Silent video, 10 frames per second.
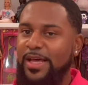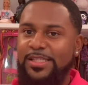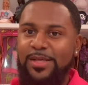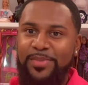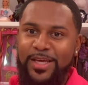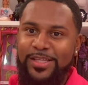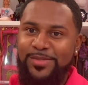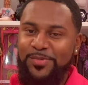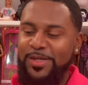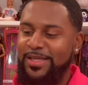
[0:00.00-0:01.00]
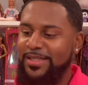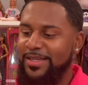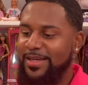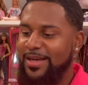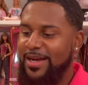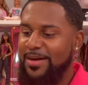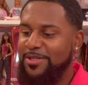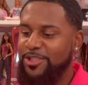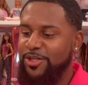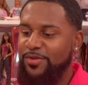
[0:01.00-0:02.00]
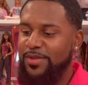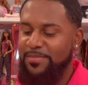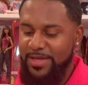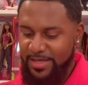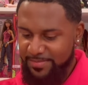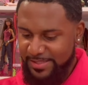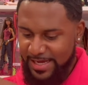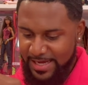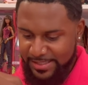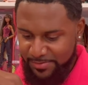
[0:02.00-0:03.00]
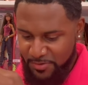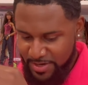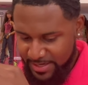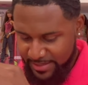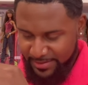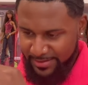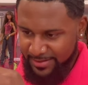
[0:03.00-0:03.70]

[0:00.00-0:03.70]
that's the biggest one. I'm gonna show you the medium size one.